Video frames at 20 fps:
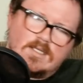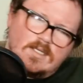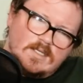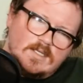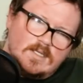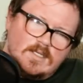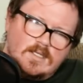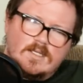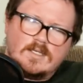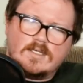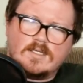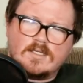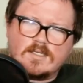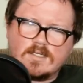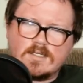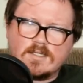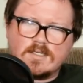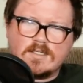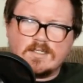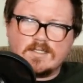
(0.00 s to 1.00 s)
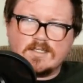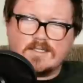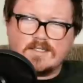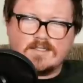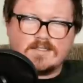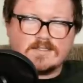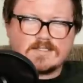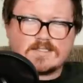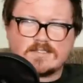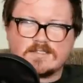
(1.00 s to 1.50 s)
And uh,
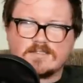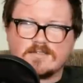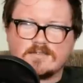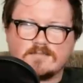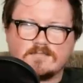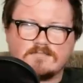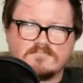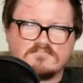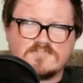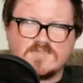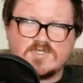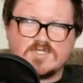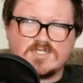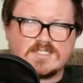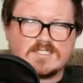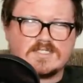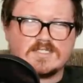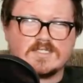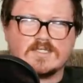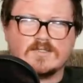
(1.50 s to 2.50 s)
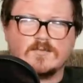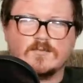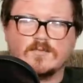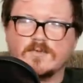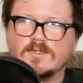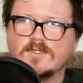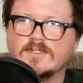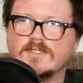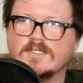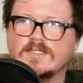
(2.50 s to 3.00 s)
it's just a
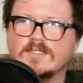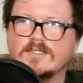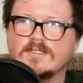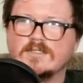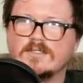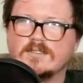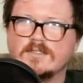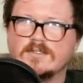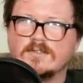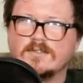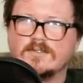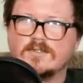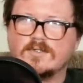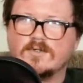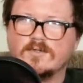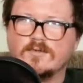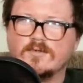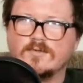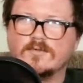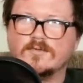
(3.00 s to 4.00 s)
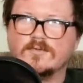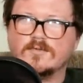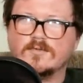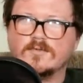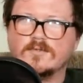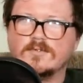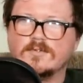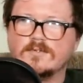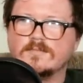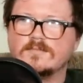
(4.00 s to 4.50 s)
really
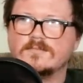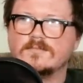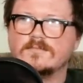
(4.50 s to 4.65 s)
cool